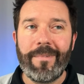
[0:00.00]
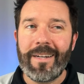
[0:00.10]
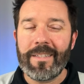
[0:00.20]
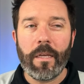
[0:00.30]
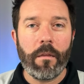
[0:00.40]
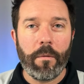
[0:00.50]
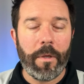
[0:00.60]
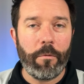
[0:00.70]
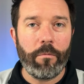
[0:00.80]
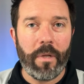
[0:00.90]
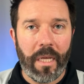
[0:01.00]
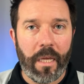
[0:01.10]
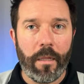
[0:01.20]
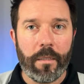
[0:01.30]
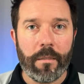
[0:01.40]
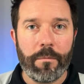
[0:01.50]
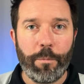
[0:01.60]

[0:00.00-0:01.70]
honestly a little bit ridiculous,